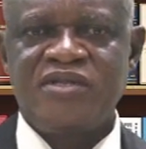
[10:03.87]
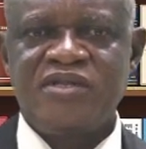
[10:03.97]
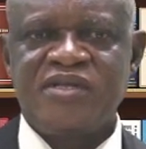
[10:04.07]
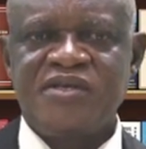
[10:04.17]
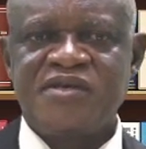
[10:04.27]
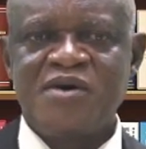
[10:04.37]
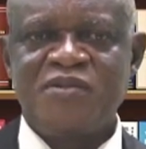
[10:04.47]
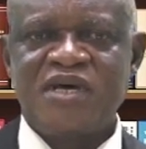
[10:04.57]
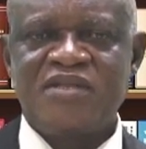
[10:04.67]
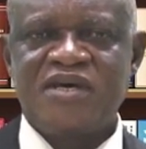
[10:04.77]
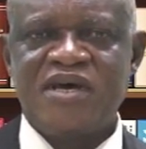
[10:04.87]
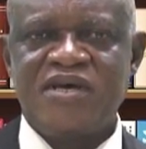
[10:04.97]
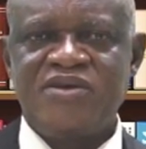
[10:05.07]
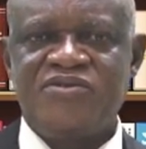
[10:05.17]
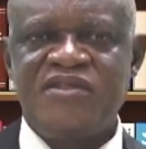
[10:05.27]
The determiner there
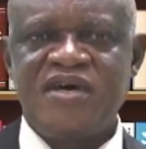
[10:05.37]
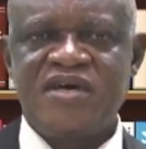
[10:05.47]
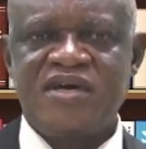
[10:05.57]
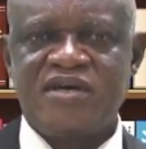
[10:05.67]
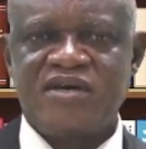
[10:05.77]
is there.